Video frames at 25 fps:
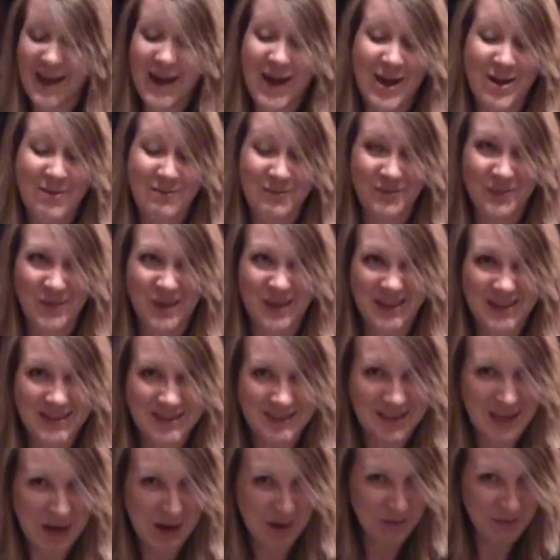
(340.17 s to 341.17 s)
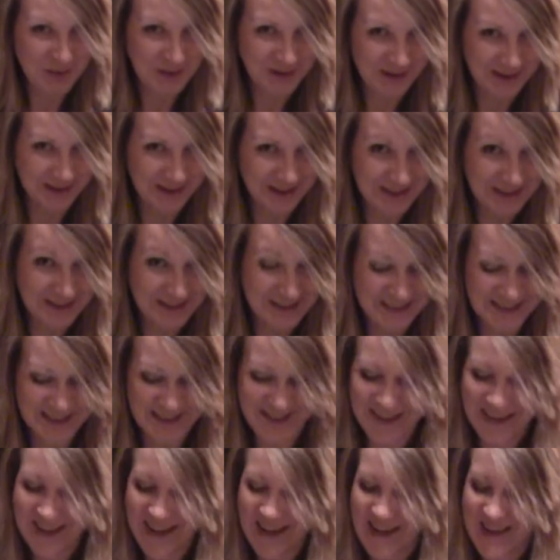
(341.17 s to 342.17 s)
like I said, I'm a little lazy,
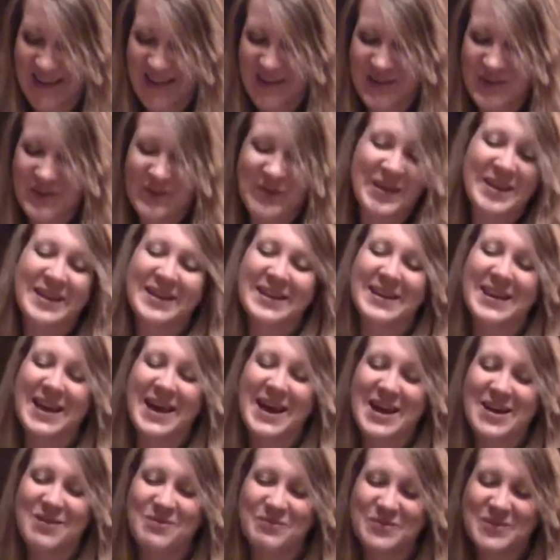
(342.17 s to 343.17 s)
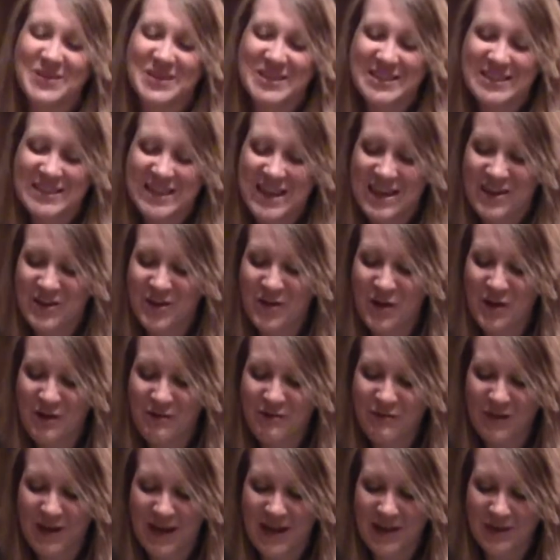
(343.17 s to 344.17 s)
you can just take your
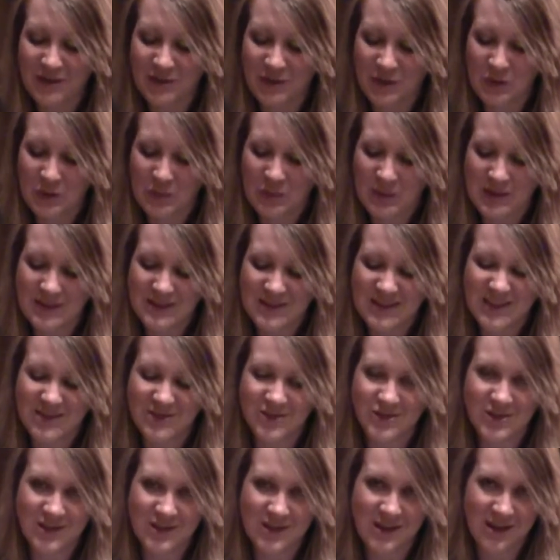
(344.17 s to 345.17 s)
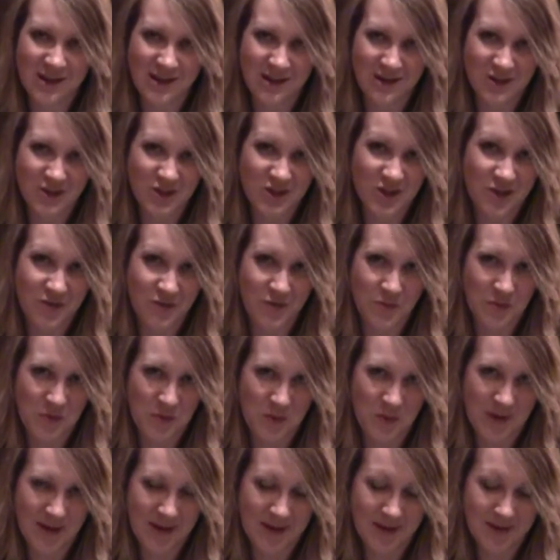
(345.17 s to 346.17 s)
unfiled coupons and just kind of shove them
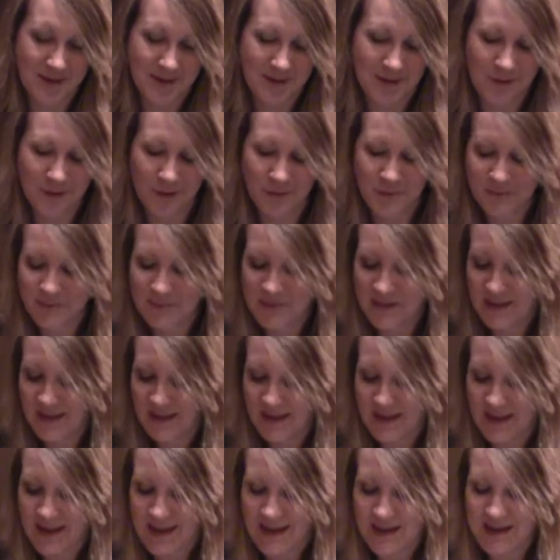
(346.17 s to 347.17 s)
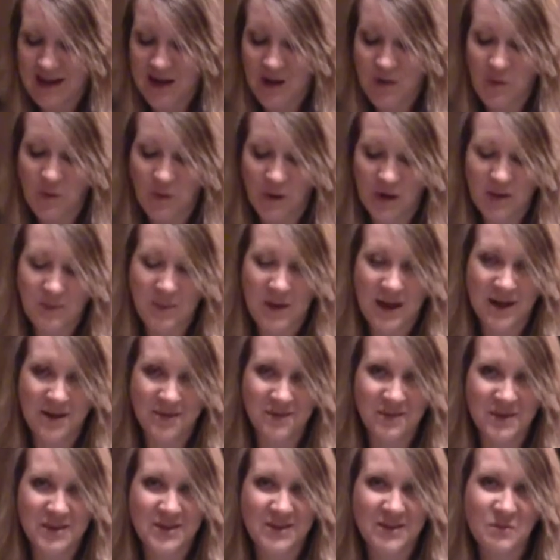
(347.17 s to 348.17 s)
away in here and not worry about
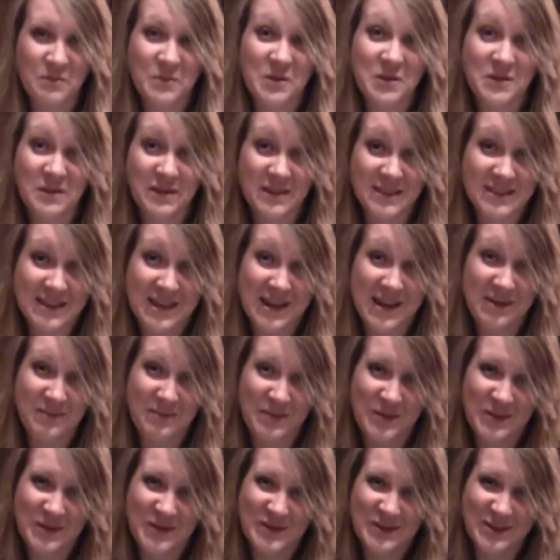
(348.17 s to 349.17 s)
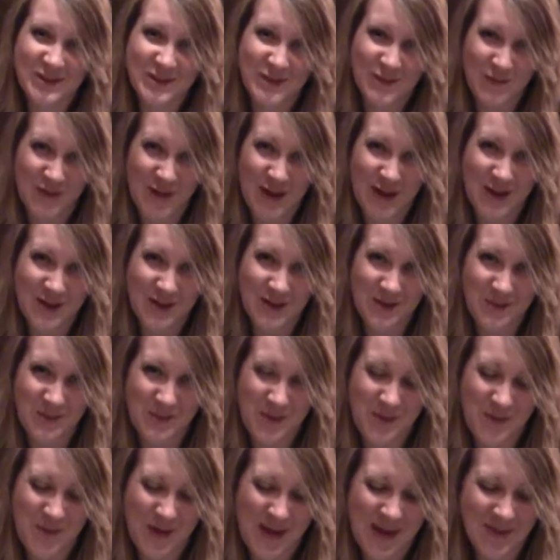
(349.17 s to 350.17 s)
them. And then when you get time, you can just file them
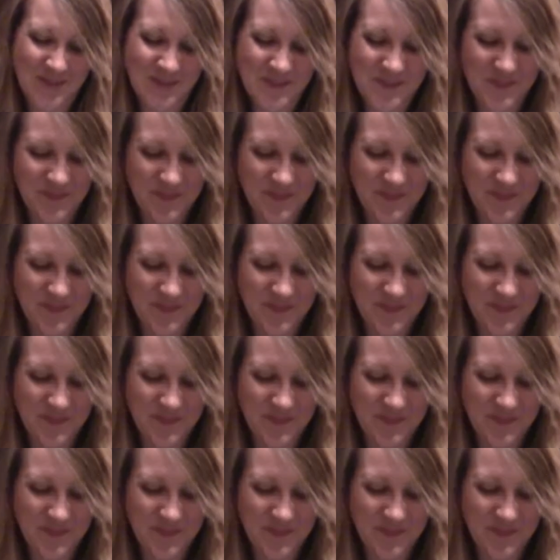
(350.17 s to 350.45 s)
away.